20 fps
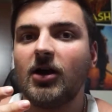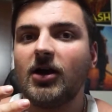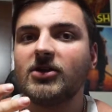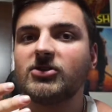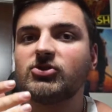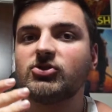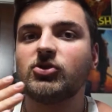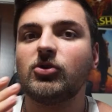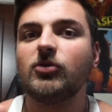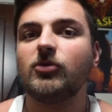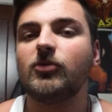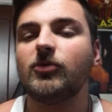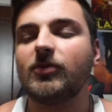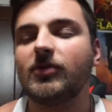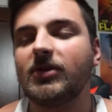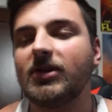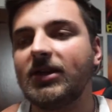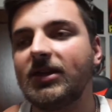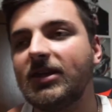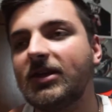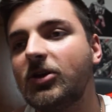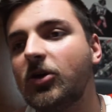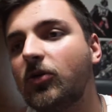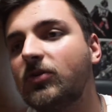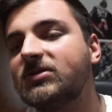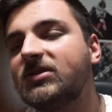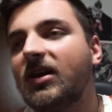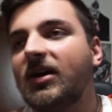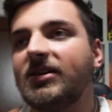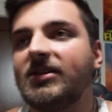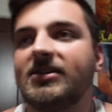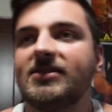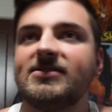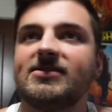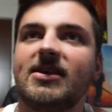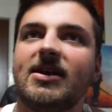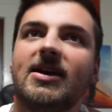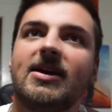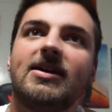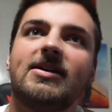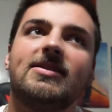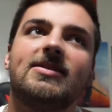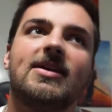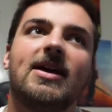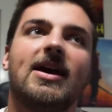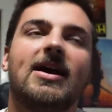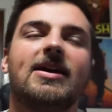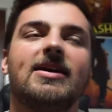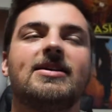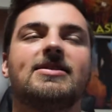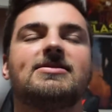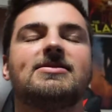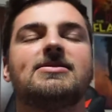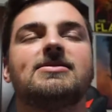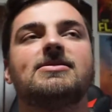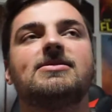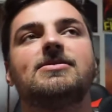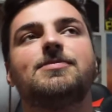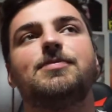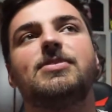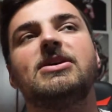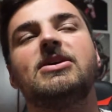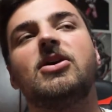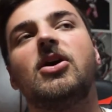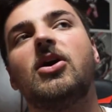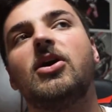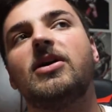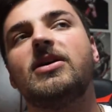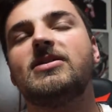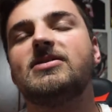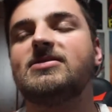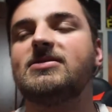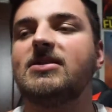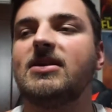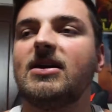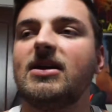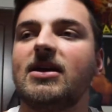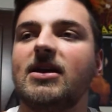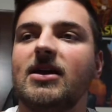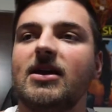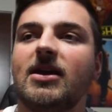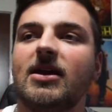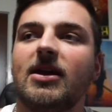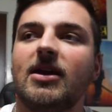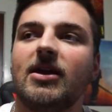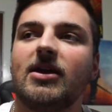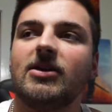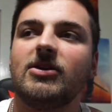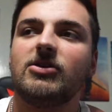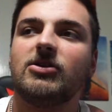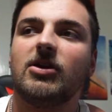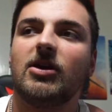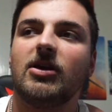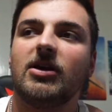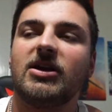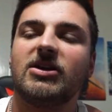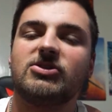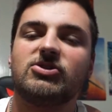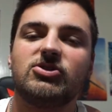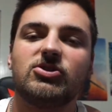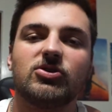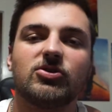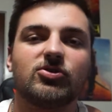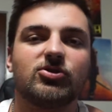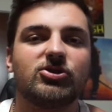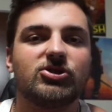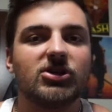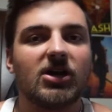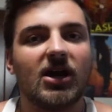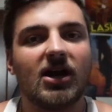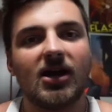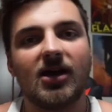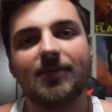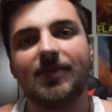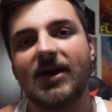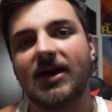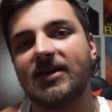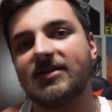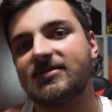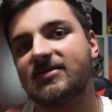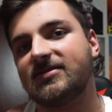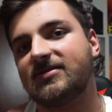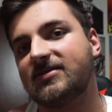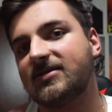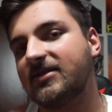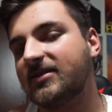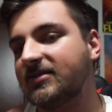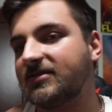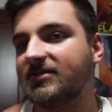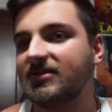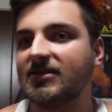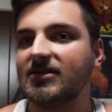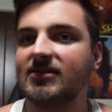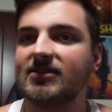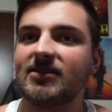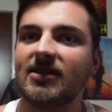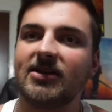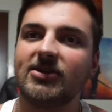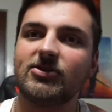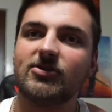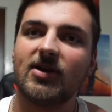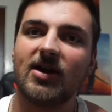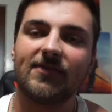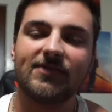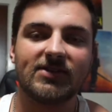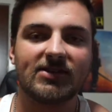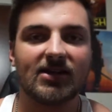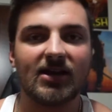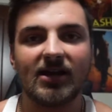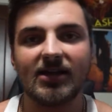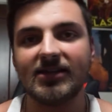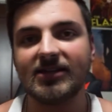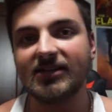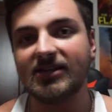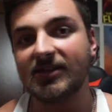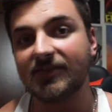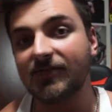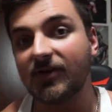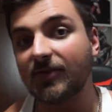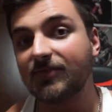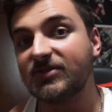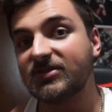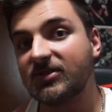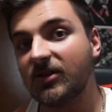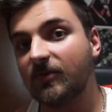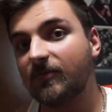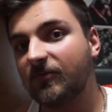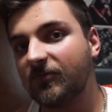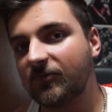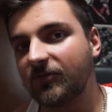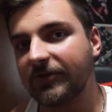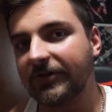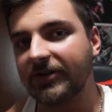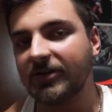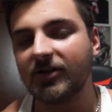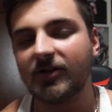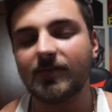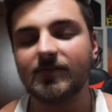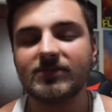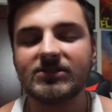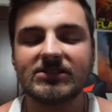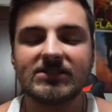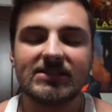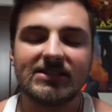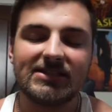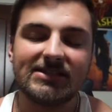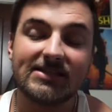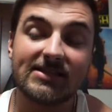So he goes on to say that it's because it's your job as a citizen that you have to kind of give up some freedoms.